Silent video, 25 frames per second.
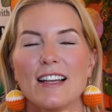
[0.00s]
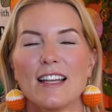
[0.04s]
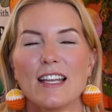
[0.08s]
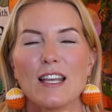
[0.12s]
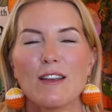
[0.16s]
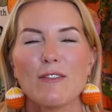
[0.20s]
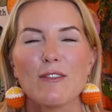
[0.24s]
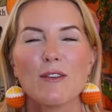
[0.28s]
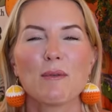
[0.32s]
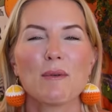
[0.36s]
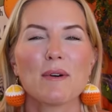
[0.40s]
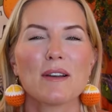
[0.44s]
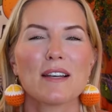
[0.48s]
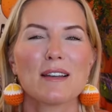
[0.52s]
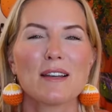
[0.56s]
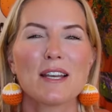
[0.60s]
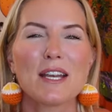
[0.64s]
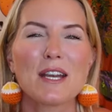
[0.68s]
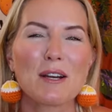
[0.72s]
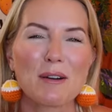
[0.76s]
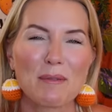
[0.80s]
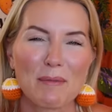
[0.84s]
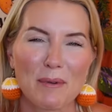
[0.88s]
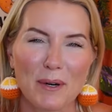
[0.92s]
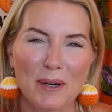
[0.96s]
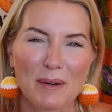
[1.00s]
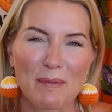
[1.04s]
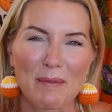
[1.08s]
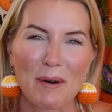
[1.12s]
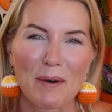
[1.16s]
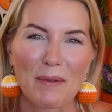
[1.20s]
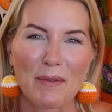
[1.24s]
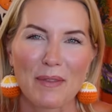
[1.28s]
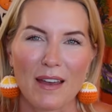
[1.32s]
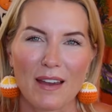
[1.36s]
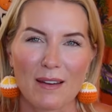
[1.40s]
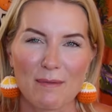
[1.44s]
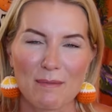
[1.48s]
If you want to hear more
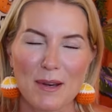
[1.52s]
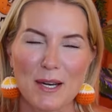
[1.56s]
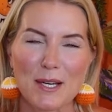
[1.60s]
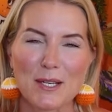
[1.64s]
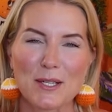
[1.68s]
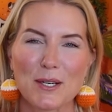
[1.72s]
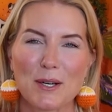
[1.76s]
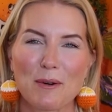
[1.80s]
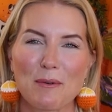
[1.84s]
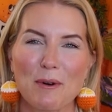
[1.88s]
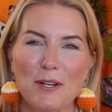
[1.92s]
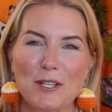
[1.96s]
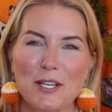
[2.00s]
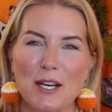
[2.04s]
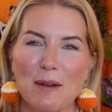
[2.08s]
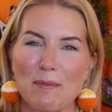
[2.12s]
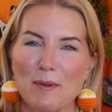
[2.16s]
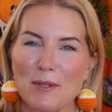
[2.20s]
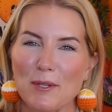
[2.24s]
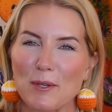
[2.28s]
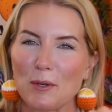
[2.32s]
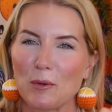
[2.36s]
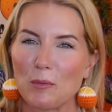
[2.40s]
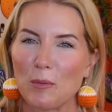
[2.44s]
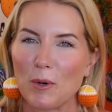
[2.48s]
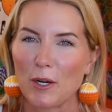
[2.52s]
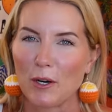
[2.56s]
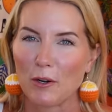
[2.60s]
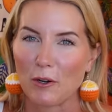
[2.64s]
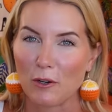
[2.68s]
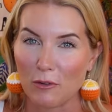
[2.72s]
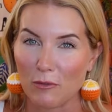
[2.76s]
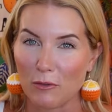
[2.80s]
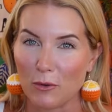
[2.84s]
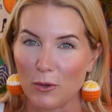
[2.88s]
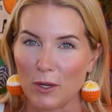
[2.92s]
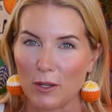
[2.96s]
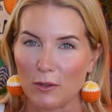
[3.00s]
about that, make sure you watch episode
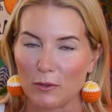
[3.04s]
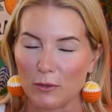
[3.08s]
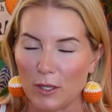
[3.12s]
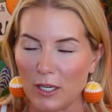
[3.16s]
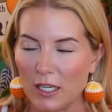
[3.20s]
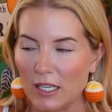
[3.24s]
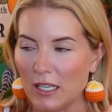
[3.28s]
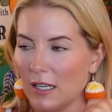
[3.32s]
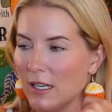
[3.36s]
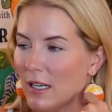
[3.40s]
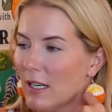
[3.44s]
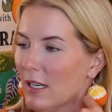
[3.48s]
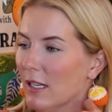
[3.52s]
143.